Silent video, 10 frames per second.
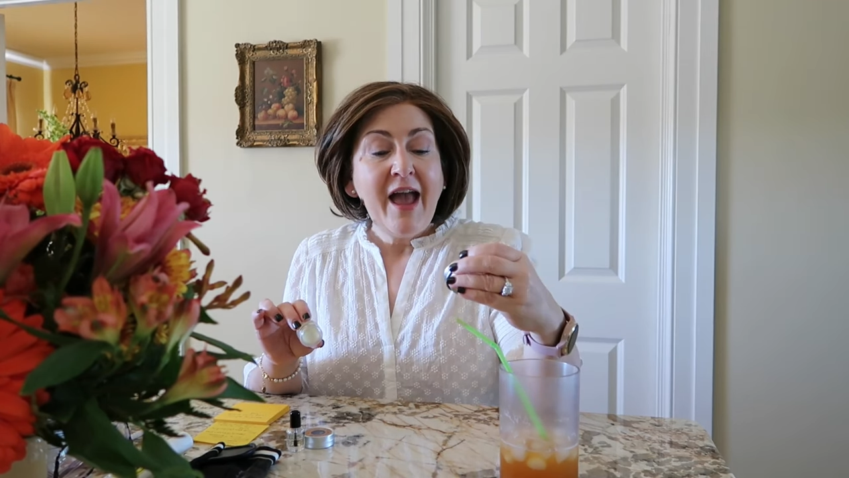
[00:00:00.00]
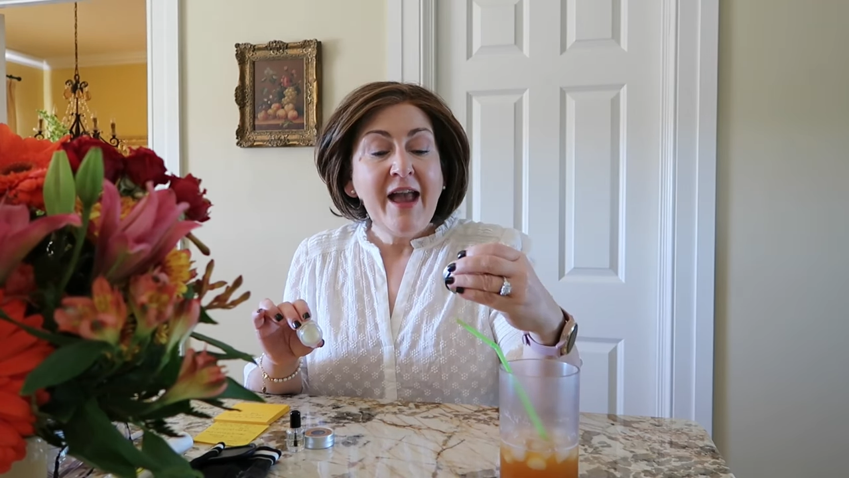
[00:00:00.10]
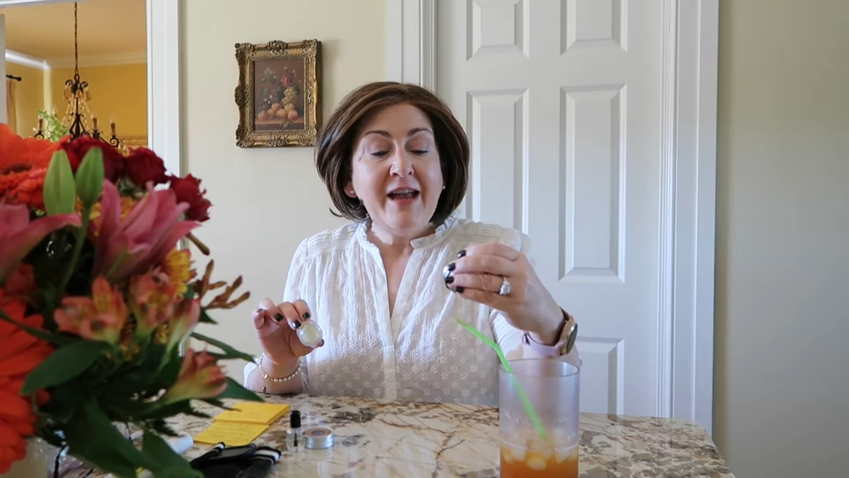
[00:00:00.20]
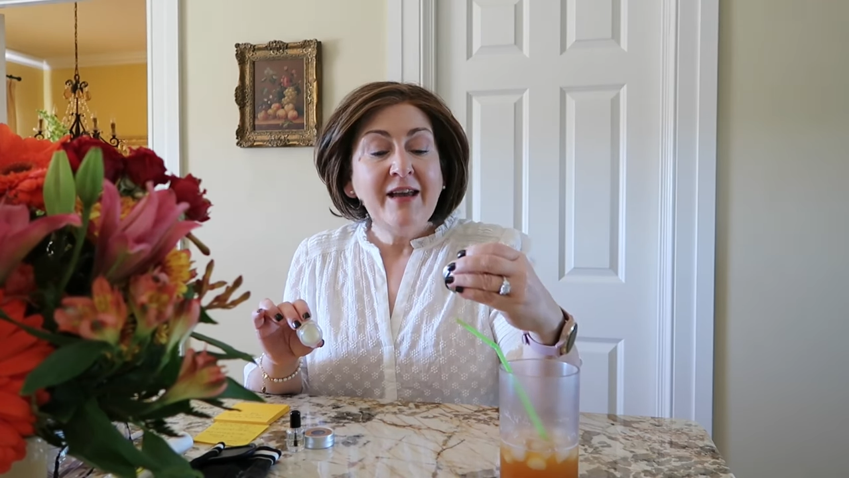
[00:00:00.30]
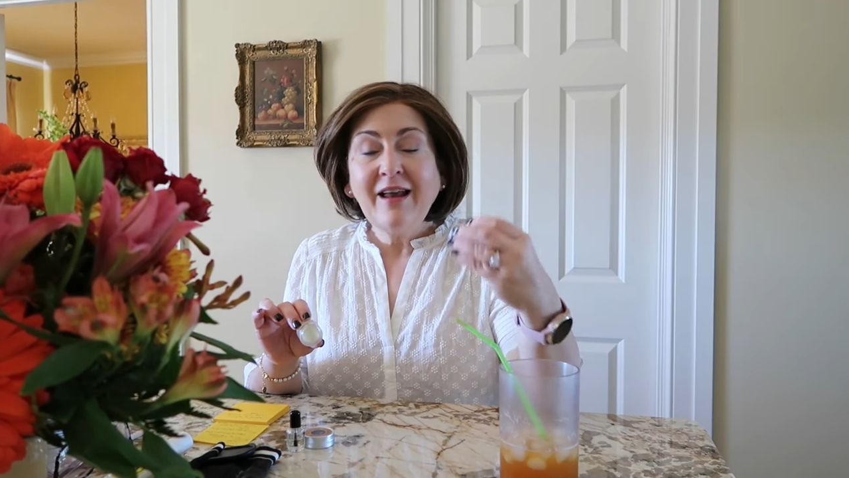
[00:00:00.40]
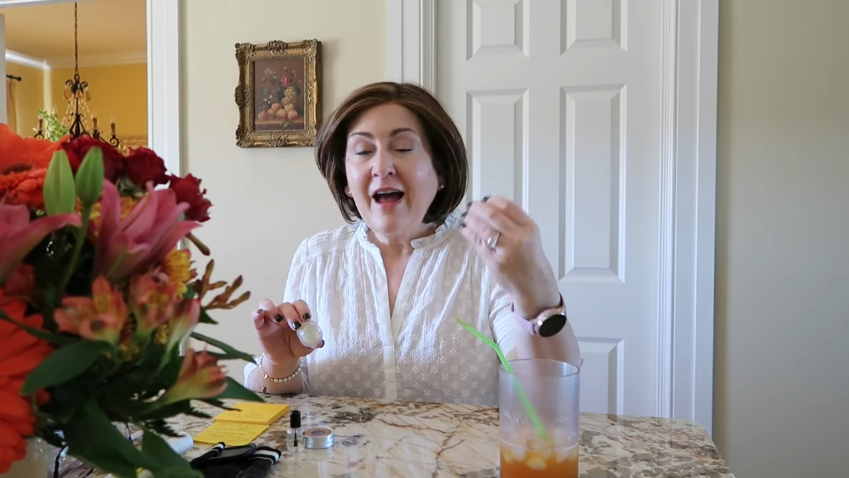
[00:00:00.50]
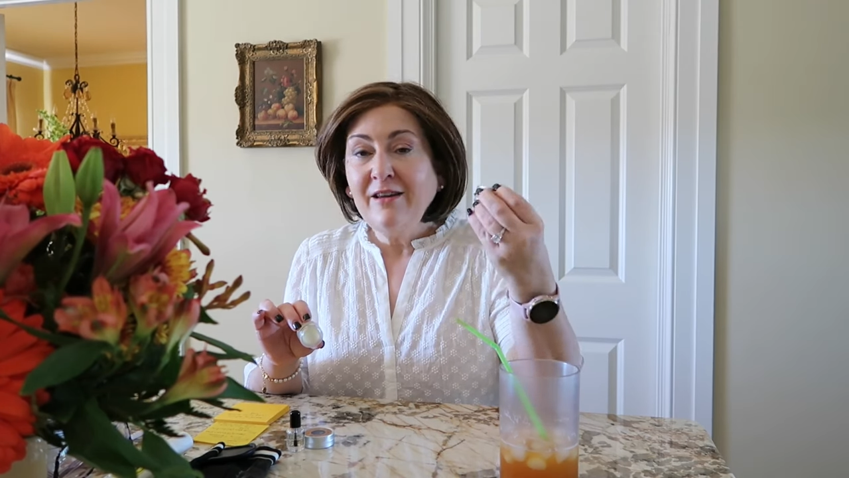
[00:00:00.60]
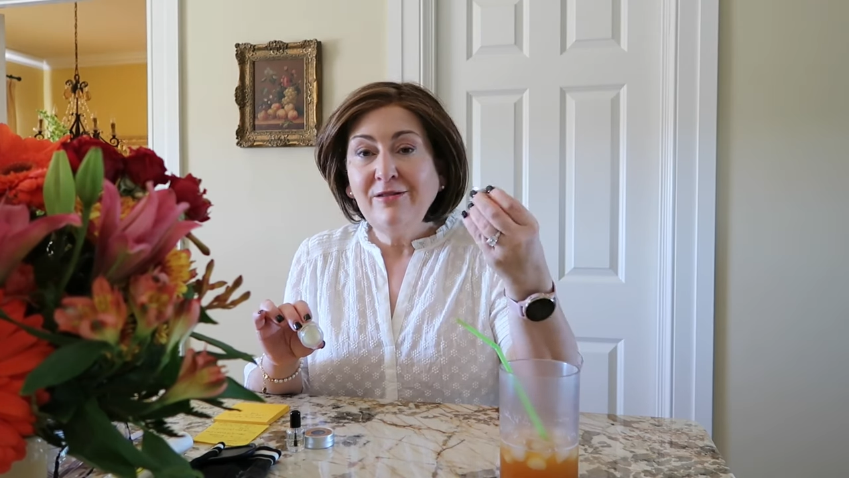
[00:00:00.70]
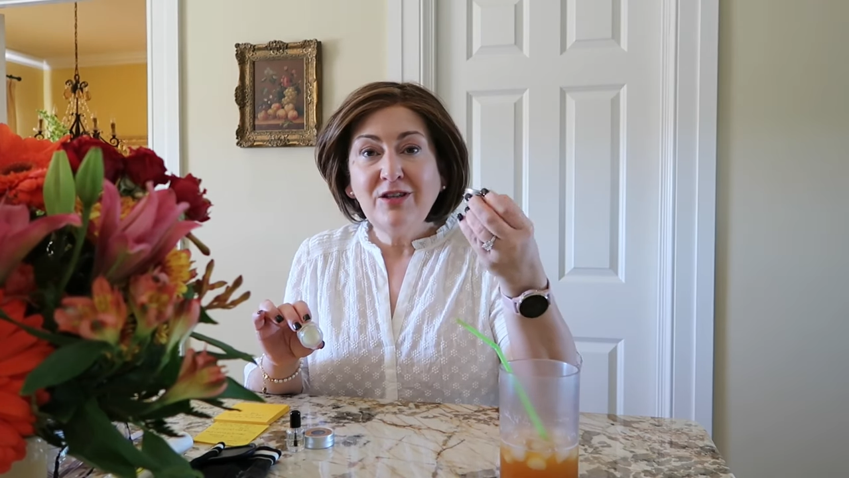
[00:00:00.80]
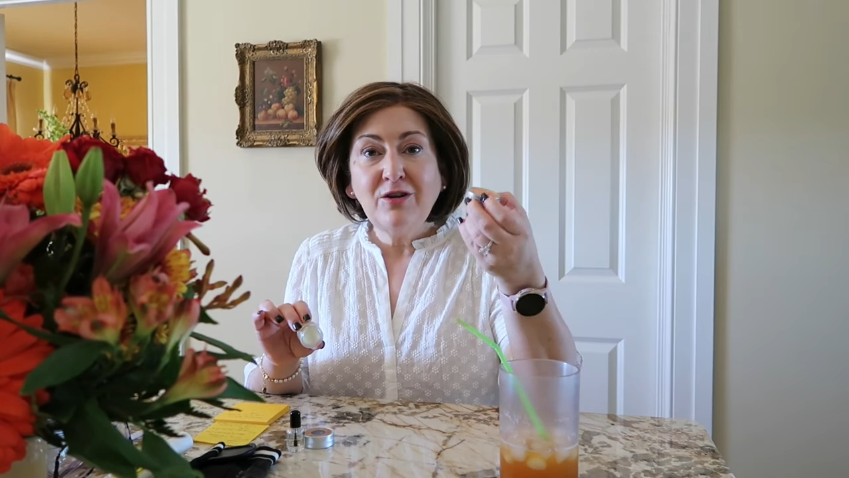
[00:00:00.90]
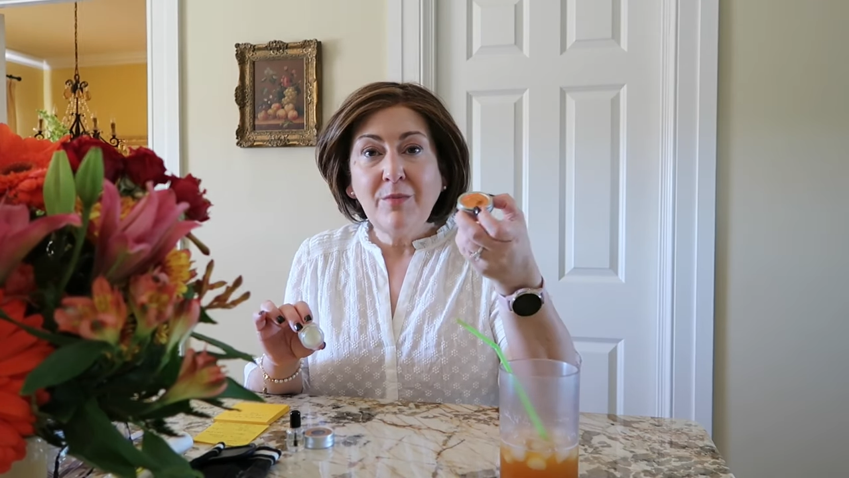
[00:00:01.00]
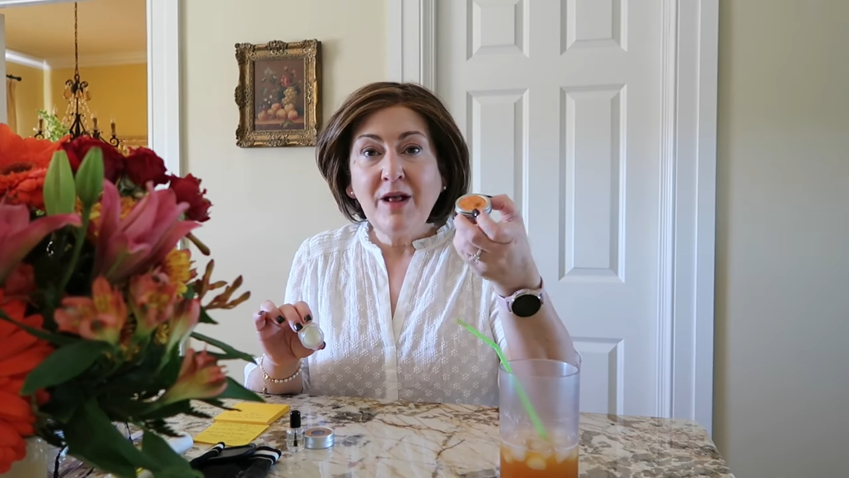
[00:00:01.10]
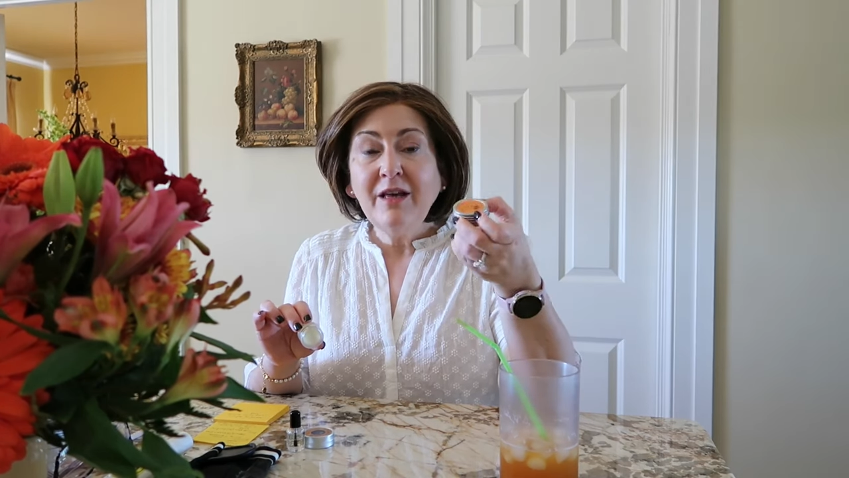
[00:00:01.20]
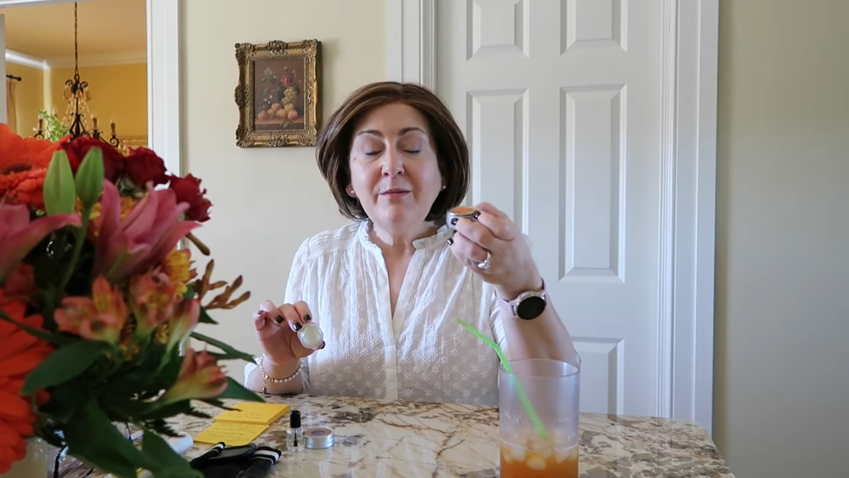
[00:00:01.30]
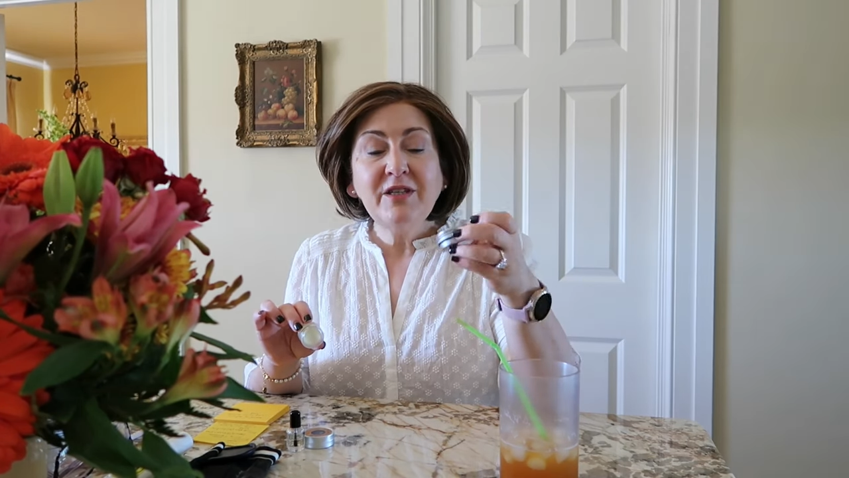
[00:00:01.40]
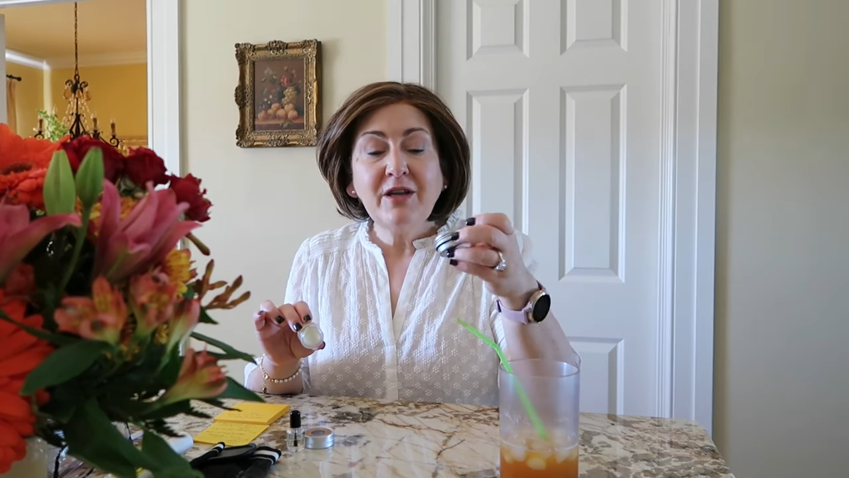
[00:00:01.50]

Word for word: and I use it on my lips,